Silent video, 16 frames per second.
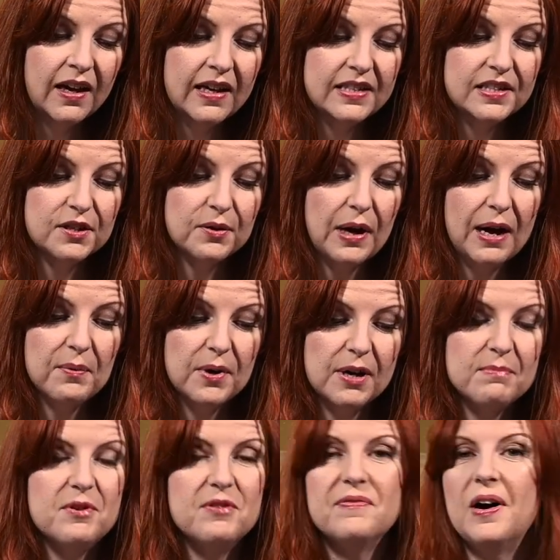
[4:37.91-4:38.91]
So I want to
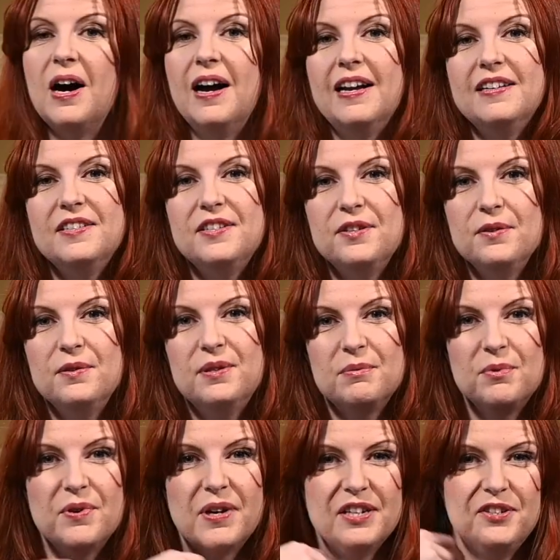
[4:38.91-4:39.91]
move on to
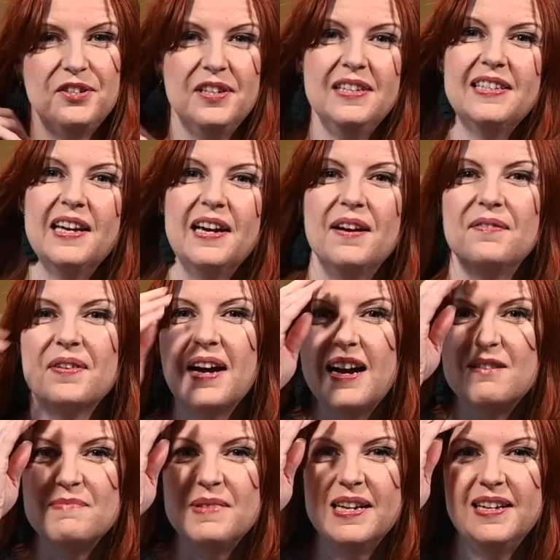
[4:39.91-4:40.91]
some questions that have
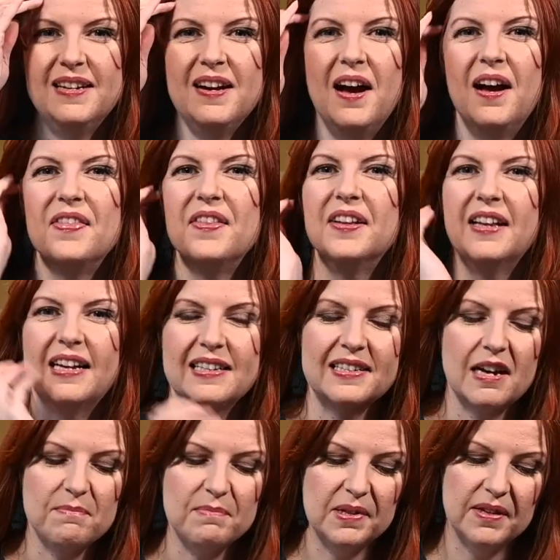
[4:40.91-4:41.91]
come in on the last
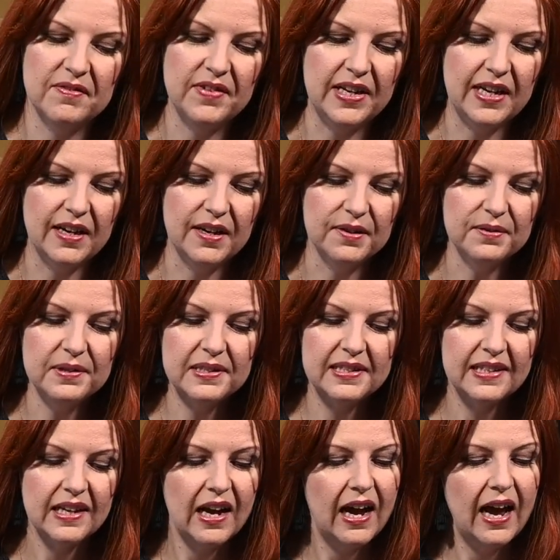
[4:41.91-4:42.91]
couple of
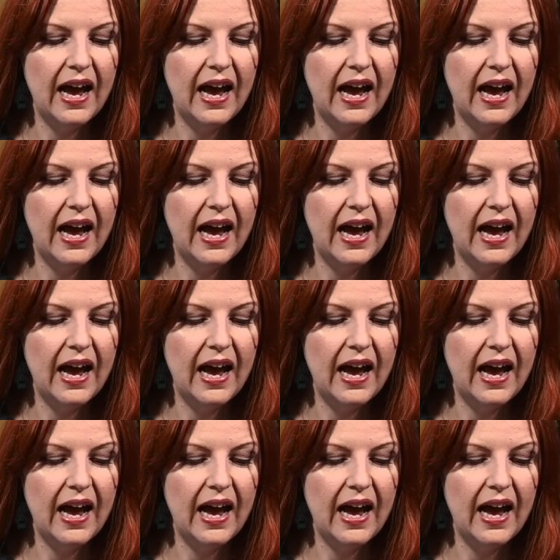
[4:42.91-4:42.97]
videos.